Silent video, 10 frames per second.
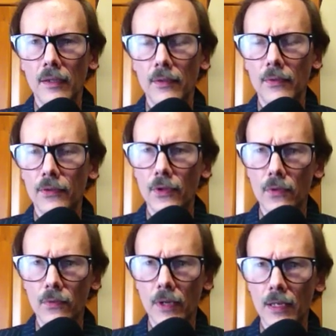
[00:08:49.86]
There was
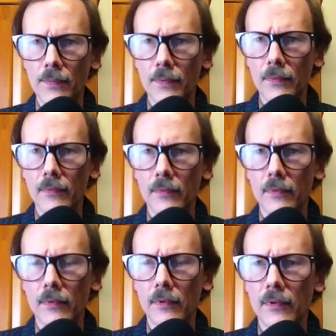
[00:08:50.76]
no rape,
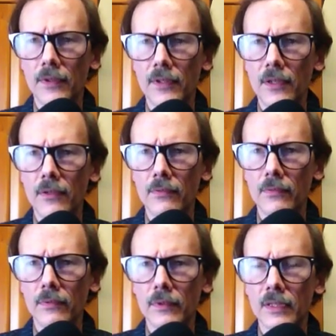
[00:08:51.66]
there was no
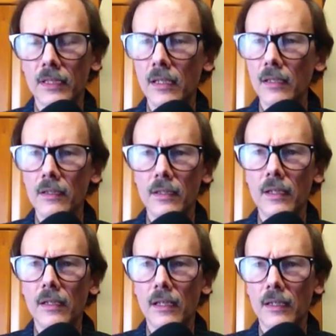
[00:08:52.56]

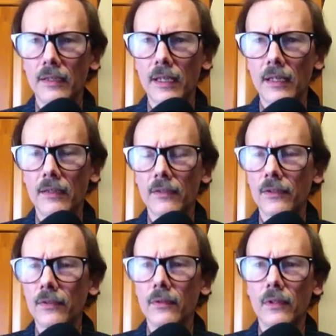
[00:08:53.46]
skin-to-skin contact, it
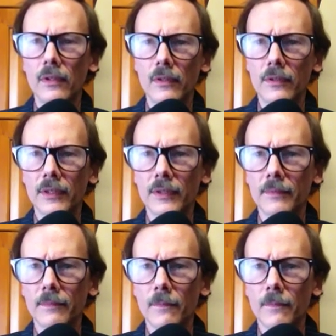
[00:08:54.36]
was through the clothing.